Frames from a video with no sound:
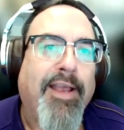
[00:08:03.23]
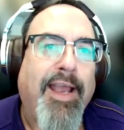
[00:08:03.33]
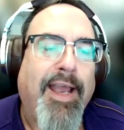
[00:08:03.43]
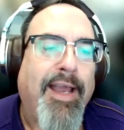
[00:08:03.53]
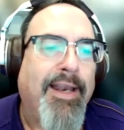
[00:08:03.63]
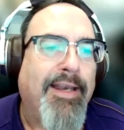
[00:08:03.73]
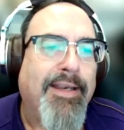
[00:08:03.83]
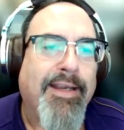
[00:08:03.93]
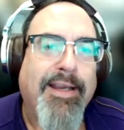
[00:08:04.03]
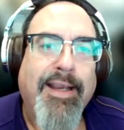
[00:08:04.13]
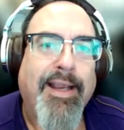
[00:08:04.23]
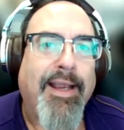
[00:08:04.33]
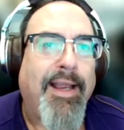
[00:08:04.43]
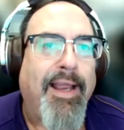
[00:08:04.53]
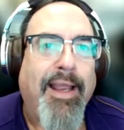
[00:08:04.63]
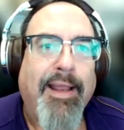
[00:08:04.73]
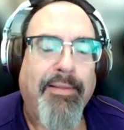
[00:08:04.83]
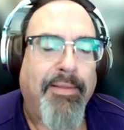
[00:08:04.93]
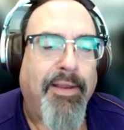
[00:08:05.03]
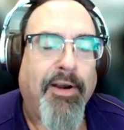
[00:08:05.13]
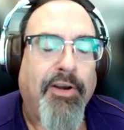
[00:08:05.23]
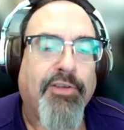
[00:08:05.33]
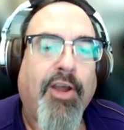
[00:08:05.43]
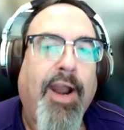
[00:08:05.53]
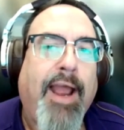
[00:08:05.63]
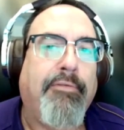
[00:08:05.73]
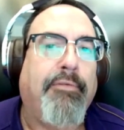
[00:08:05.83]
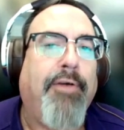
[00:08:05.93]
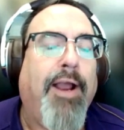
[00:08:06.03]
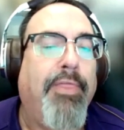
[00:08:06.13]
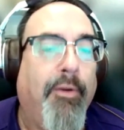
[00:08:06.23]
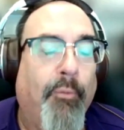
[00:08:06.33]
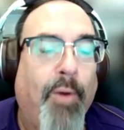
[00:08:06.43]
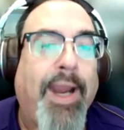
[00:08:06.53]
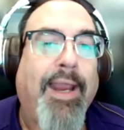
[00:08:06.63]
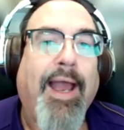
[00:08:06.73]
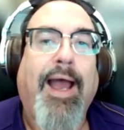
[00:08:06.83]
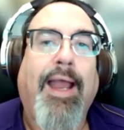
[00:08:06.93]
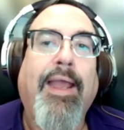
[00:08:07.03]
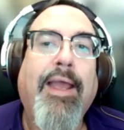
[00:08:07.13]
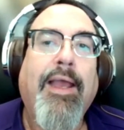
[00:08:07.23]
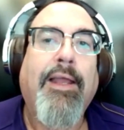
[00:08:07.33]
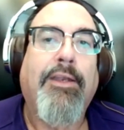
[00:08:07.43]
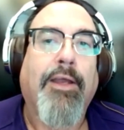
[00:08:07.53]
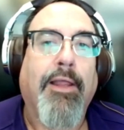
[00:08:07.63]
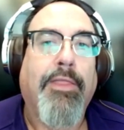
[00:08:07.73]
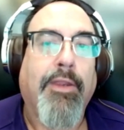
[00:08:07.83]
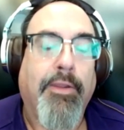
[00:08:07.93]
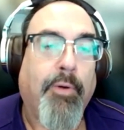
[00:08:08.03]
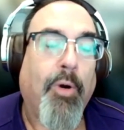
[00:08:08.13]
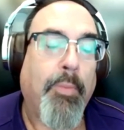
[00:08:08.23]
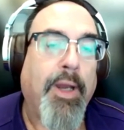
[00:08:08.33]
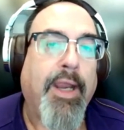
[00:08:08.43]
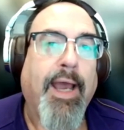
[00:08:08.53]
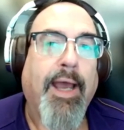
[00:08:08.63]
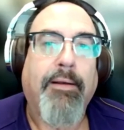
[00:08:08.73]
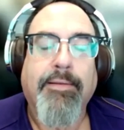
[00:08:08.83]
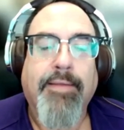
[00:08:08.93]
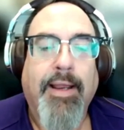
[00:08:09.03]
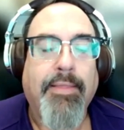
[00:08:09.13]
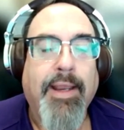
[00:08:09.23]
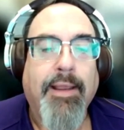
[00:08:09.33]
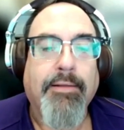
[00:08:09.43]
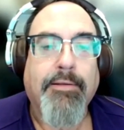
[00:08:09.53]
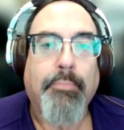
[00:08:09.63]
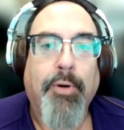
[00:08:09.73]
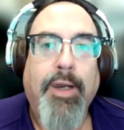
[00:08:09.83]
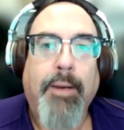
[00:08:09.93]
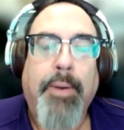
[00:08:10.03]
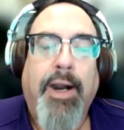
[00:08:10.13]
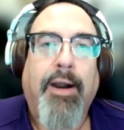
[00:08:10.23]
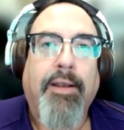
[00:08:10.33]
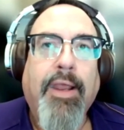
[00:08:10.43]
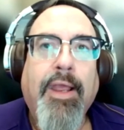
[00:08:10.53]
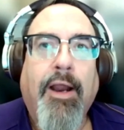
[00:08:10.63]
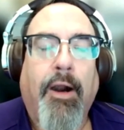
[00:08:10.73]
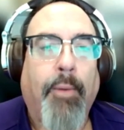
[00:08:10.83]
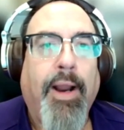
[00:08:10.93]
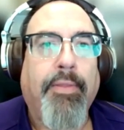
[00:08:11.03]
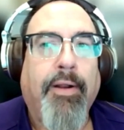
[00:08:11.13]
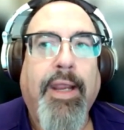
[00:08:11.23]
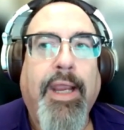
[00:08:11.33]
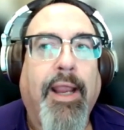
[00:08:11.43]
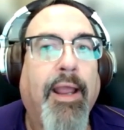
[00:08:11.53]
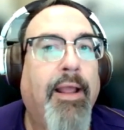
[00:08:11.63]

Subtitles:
And they're just going to have to find the right guy to throw money at. Because I think it's pretty apparent around the league